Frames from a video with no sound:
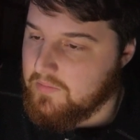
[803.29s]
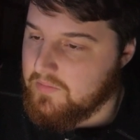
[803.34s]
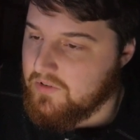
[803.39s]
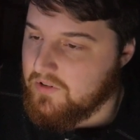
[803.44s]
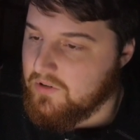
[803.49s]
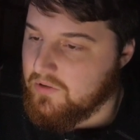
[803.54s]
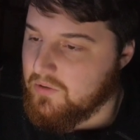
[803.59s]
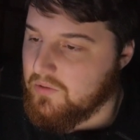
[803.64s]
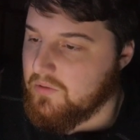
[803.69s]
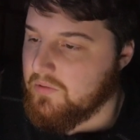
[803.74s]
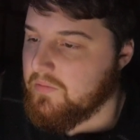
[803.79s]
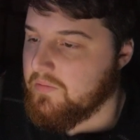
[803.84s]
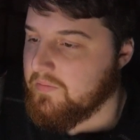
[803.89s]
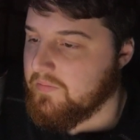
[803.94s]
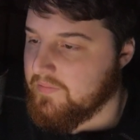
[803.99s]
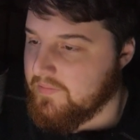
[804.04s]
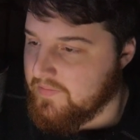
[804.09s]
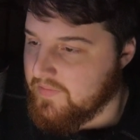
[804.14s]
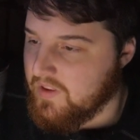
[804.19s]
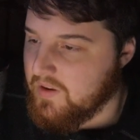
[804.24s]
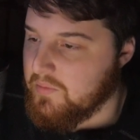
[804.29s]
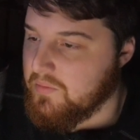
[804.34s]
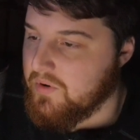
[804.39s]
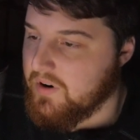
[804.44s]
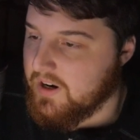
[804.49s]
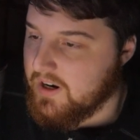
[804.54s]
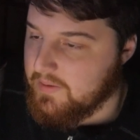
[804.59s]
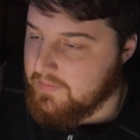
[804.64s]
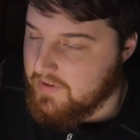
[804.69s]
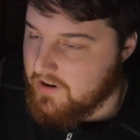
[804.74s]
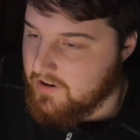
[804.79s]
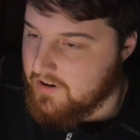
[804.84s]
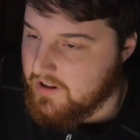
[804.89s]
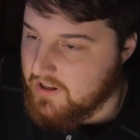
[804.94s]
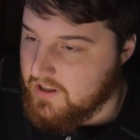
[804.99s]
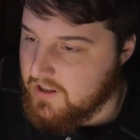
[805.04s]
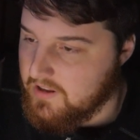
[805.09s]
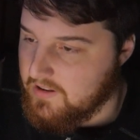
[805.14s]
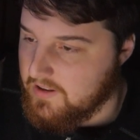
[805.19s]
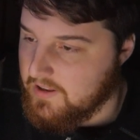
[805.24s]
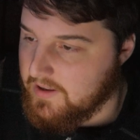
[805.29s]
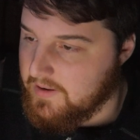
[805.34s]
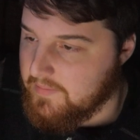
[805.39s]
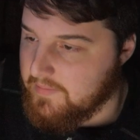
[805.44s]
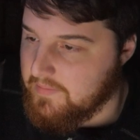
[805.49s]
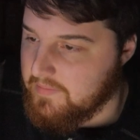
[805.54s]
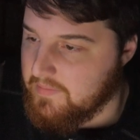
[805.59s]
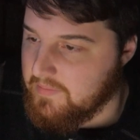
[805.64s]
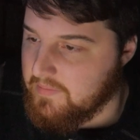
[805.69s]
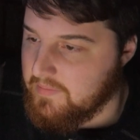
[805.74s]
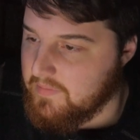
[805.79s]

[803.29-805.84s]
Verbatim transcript: to bring him there to heal him,